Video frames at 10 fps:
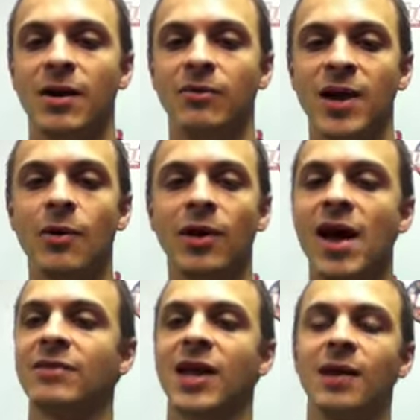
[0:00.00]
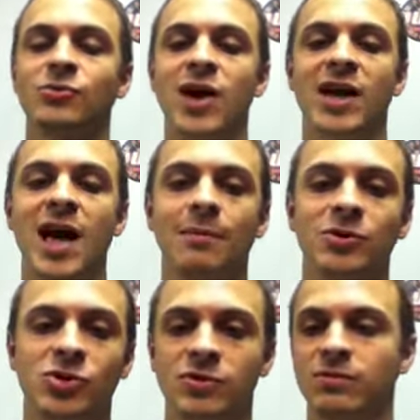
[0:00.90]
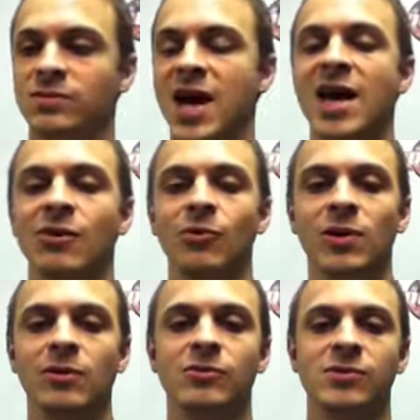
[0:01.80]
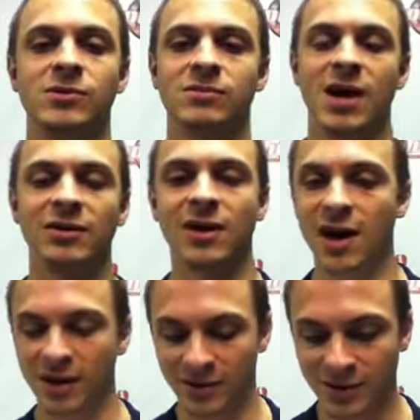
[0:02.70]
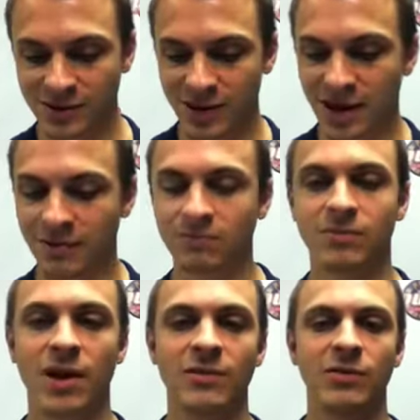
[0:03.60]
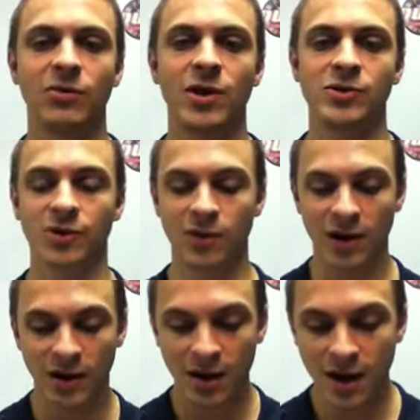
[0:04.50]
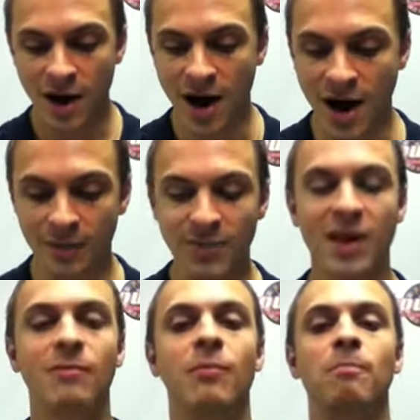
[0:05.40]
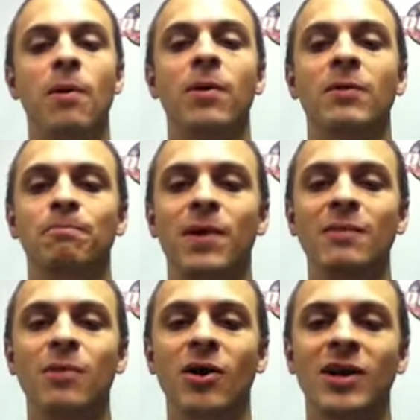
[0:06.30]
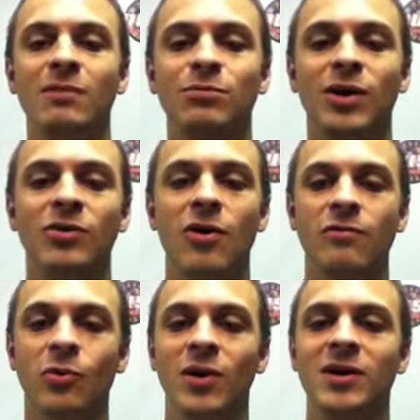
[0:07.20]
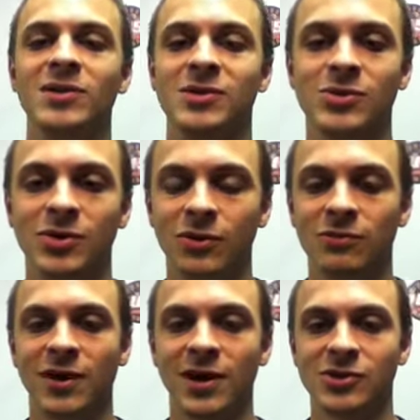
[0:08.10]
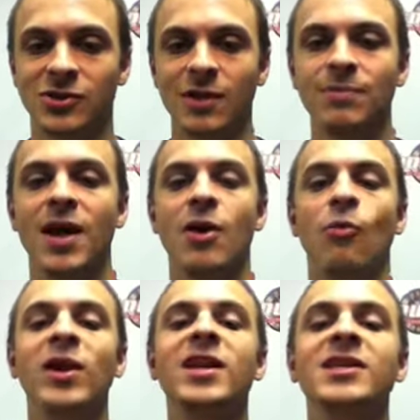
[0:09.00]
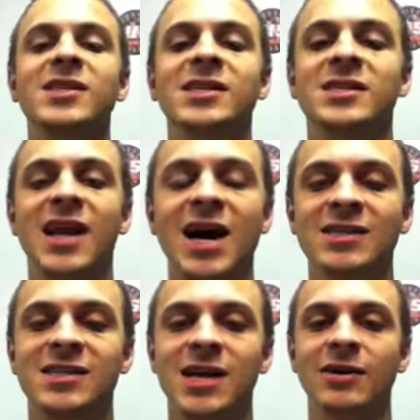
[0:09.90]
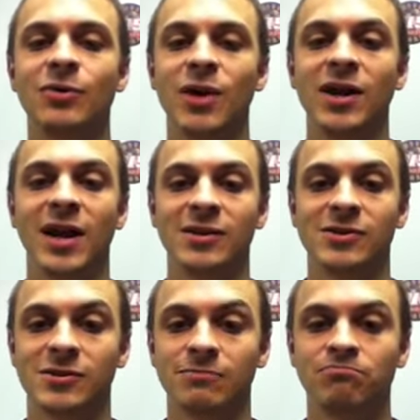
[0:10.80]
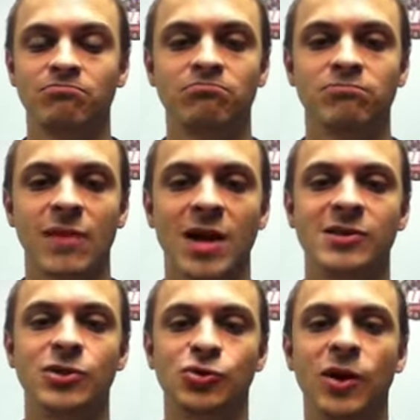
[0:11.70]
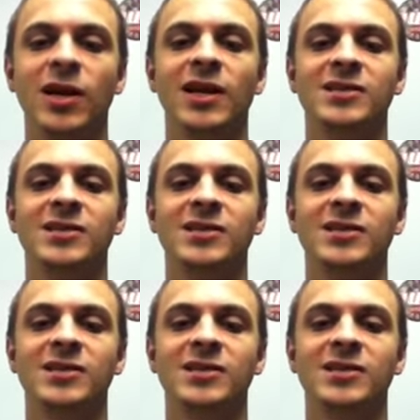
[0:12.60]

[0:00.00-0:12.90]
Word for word: now we're going to have to keep track of how much data we use online. That's getting even crazier, right? Um, but big marketing blunder over Wendy's. This was a little fun yesterday. Wendy's is not selling redheads. As intriguing